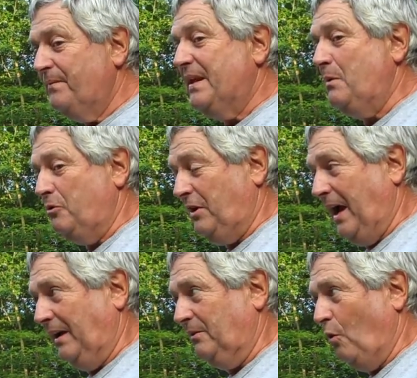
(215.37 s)
He was
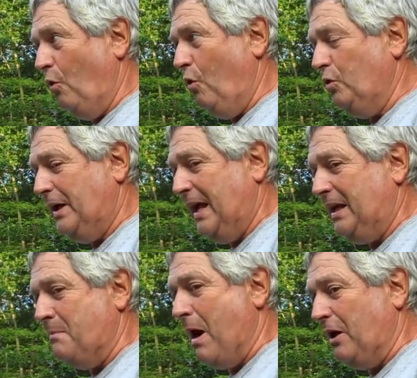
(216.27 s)
getting all the
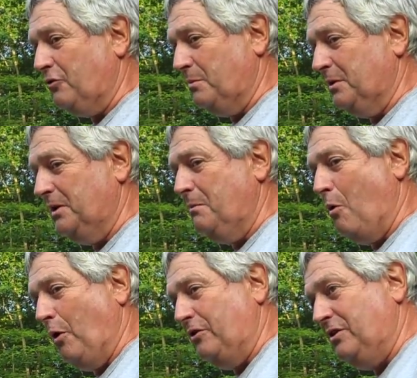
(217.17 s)
candy bars from the little
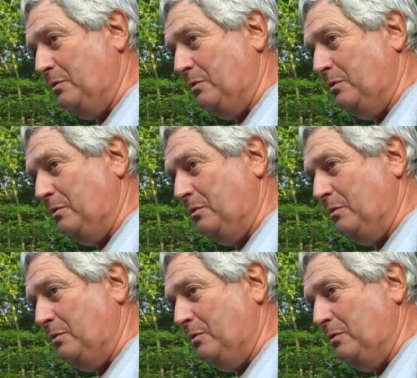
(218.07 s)
boys.